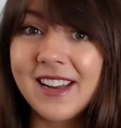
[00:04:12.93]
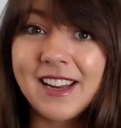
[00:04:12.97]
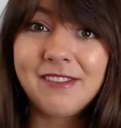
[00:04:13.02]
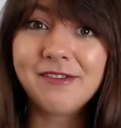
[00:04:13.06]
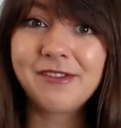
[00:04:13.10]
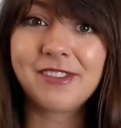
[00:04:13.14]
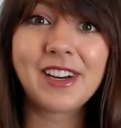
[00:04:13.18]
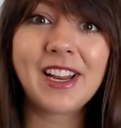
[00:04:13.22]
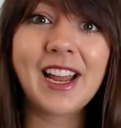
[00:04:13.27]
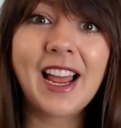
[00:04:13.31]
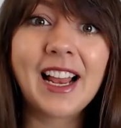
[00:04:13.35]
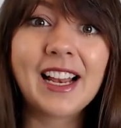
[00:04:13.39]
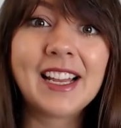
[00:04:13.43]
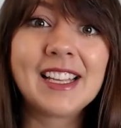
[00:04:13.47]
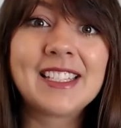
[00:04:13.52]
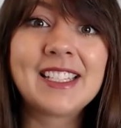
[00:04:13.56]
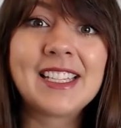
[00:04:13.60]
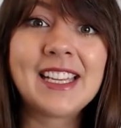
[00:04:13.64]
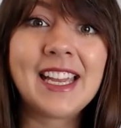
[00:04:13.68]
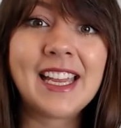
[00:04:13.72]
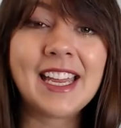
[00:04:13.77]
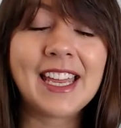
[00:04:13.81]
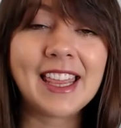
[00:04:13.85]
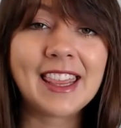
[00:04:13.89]
in
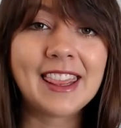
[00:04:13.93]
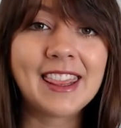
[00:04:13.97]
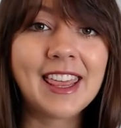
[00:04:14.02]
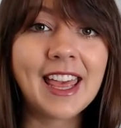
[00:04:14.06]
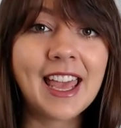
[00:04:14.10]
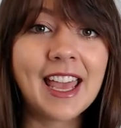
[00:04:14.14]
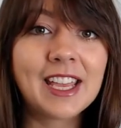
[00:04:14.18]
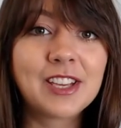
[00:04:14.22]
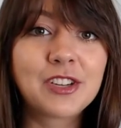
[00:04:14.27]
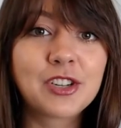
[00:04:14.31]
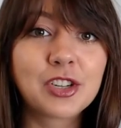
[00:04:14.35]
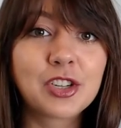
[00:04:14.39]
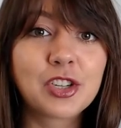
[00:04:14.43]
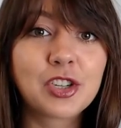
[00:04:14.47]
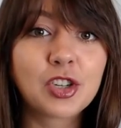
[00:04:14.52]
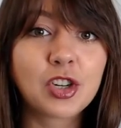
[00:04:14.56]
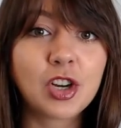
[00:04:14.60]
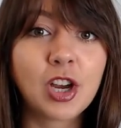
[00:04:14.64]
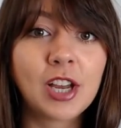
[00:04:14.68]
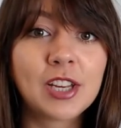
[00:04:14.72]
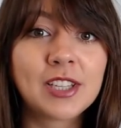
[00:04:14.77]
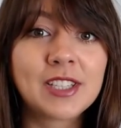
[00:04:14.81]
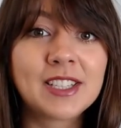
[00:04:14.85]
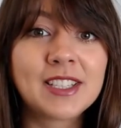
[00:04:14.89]
reality, they're just
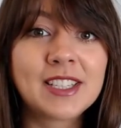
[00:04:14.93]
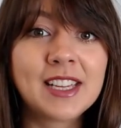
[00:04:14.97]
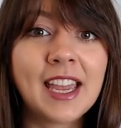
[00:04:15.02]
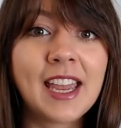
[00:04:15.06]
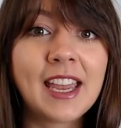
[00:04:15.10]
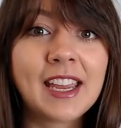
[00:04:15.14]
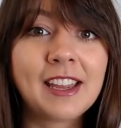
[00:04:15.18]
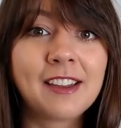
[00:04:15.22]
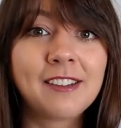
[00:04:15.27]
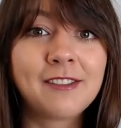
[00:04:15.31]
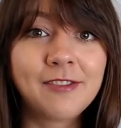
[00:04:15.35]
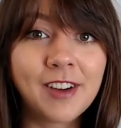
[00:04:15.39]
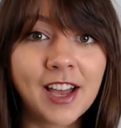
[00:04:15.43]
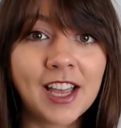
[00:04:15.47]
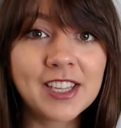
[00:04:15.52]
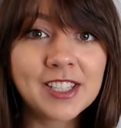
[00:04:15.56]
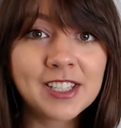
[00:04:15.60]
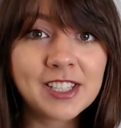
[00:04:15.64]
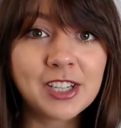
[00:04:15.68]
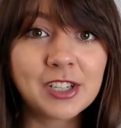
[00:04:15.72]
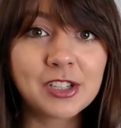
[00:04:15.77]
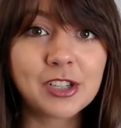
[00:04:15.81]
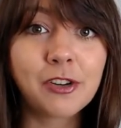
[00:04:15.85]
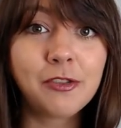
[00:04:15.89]
trying to take
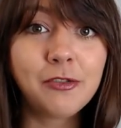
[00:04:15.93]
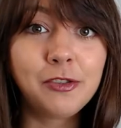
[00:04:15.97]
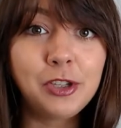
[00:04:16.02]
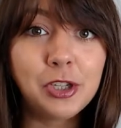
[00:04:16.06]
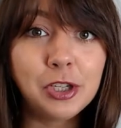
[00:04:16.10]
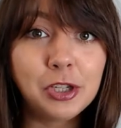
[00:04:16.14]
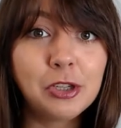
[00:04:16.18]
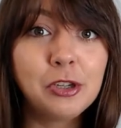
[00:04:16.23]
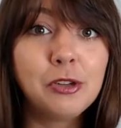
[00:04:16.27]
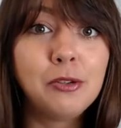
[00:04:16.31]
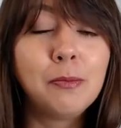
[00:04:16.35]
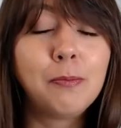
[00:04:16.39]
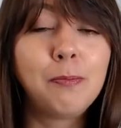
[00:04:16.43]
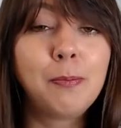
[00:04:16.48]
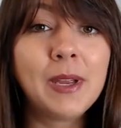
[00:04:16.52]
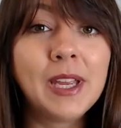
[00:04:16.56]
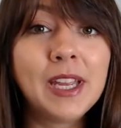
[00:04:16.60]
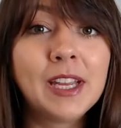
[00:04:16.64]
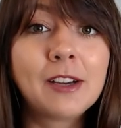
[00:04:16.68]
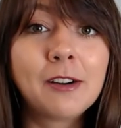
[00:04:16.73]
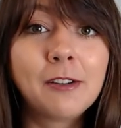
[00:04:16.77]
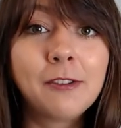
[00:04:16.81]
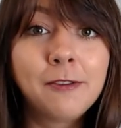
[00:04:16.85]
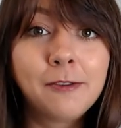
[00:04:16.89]
advantage of you
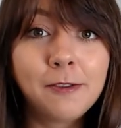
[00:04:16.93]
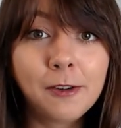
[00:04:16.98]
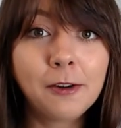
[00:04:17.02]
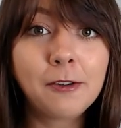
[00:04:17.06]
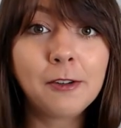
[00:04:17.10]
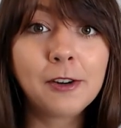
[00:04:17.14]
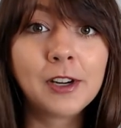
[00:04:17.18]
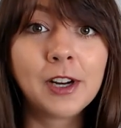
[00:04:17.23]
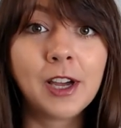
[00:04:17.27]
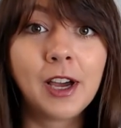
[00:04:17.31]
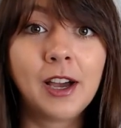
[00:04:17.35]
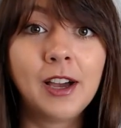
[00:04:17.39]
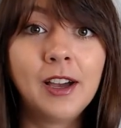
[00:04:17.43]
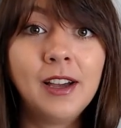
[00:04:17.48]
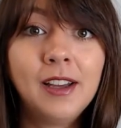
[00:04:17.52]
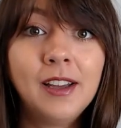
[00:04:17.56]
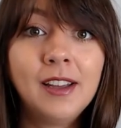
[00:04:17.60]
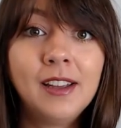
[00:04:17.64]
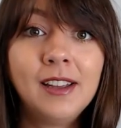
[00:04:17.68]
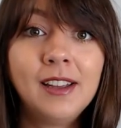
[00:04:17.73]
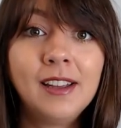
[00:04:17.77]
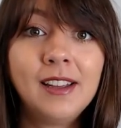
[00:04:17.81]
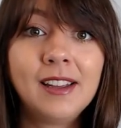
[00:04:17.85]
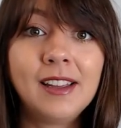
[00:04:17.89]
being a foreigner
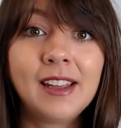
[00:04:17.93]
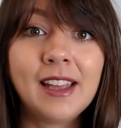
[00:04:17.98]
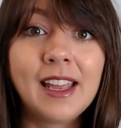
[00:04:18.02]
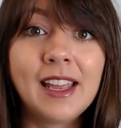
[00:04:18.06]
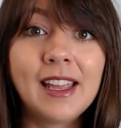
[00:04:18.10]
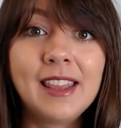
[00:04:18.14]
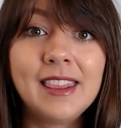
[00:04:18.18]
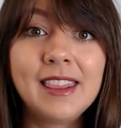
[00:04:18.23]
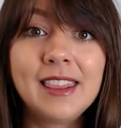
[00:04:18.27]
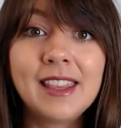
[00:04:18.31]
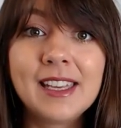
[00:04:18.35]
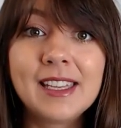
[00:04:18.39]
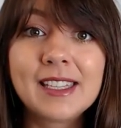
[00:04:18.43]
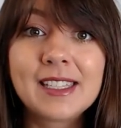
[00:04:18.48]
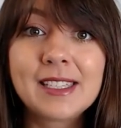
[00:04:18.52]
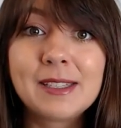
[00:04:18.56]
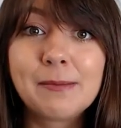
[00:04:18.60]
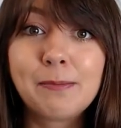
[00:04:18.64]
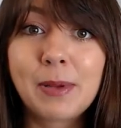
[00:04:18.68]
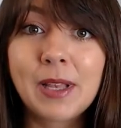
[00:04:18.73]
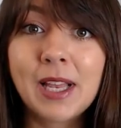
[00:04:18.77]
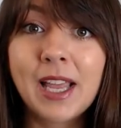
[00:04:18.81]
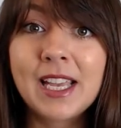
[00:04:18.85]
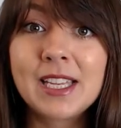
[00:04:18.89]
in
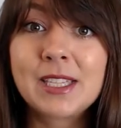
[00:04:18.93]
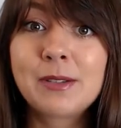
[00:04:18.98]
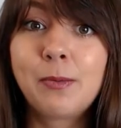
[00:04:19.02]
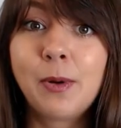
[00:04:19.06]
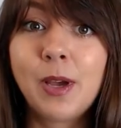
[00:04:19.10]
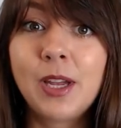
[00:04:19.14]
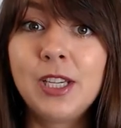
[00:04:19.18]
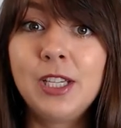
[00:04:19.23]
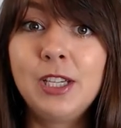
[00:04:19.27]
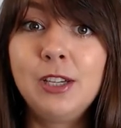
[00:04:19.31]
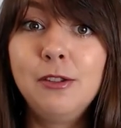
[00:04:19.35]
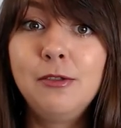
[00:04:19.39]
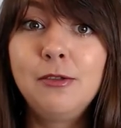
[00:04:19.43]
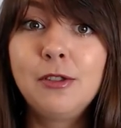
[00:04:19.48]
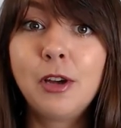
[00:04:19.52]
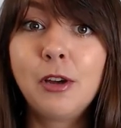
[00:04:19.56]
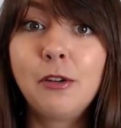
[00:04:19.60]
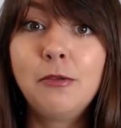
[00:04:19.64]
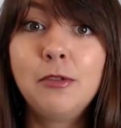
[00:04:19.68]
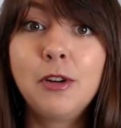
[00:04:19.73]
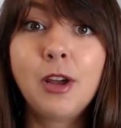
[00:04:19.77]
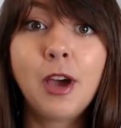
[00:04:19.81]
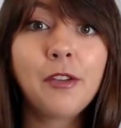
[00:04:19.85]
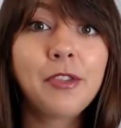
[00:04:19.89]
this place where you
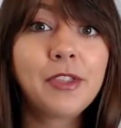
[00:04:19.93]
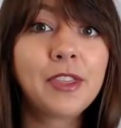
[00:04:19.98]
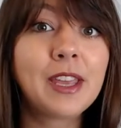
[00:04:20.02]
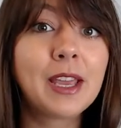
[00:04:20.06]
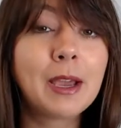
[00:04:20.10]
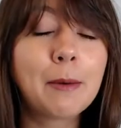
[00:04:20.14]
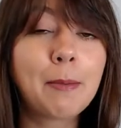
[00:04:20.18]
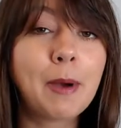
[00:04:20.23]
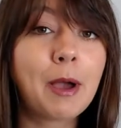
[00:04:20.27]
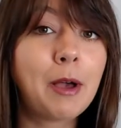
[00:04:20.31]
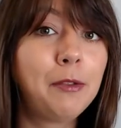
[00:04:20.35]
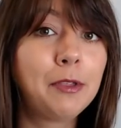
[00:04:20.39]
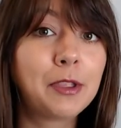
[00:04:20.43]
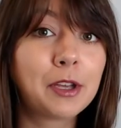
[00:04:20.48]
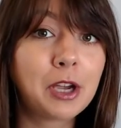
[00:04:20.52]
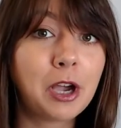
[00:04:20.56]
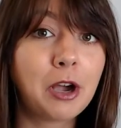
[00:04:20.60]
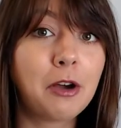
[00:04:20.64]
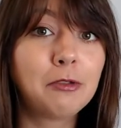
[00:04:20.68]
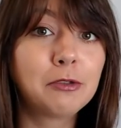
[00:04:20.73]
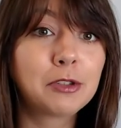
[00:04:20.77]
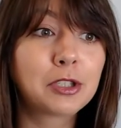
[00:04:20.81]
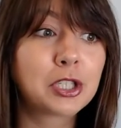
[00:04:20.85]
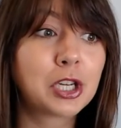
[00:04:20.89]
know nothing about the
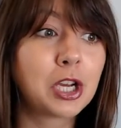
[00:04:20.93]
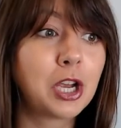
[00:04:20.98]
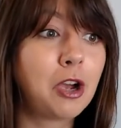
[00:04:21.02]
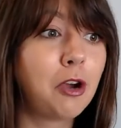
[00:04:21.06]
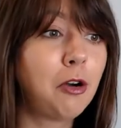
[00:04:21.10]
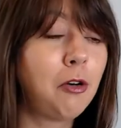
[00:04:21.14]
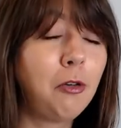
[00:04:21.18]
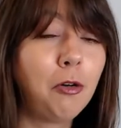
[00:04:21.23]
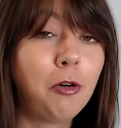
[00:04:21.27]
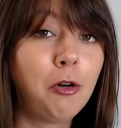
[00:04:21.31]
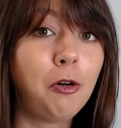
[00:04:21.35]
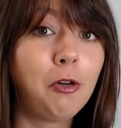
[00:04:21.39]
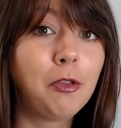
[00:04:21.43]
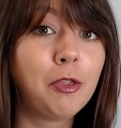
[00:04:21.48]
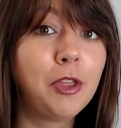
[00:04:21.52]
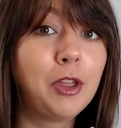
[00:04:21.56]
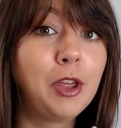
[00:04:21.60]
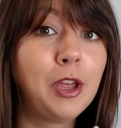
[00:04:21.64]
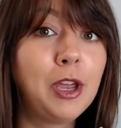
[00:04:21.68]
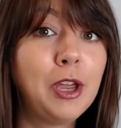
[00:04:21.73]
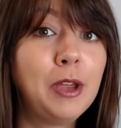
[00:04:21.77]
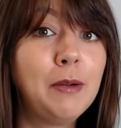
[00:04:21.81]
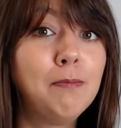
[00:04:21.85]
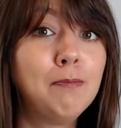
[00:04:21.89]
culture or
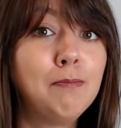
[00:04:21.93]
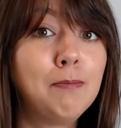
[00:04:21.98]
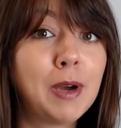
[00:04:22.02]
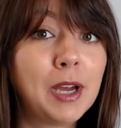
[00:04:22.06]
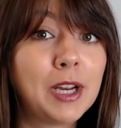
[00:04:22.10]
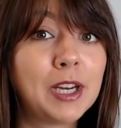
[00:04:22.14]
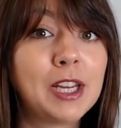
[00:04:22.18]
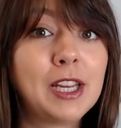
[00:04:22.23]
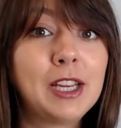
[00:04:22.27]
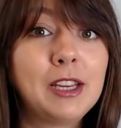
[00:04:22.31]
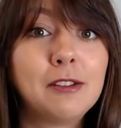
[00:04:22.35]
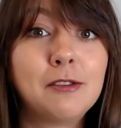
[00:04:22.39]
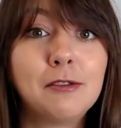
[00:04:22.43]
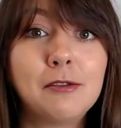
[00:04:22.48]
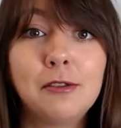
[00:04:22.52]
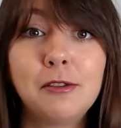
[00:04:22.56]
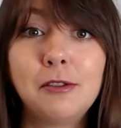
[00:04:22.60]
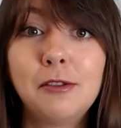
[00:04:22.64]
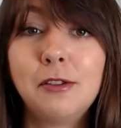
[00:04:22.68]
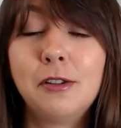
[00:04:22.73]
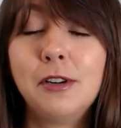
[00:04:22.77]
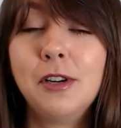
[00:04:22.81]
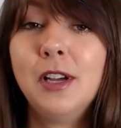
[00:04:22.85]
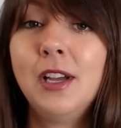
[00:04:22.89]
the money
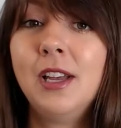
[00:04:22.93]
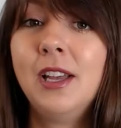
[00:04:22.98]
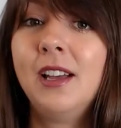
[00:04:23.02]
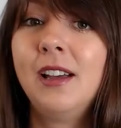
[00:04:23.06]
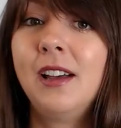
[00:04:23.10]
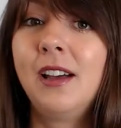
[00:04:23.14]
or